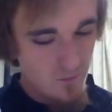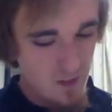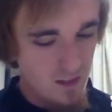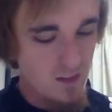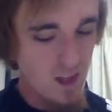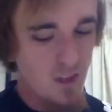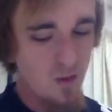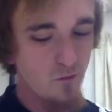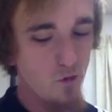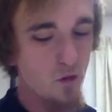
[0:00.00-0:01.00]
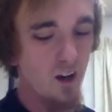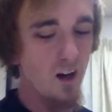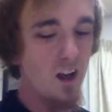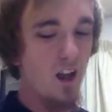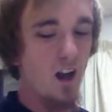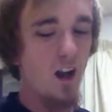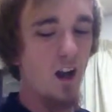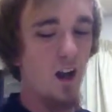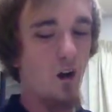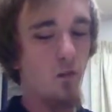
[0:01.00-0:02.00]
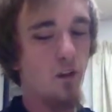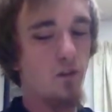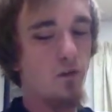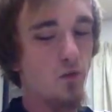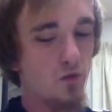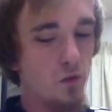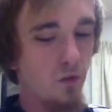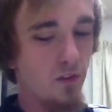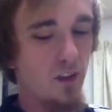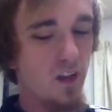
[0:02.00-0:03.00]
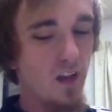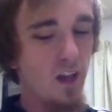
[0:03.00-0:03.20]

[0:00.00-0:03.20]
"Stand therefore with truth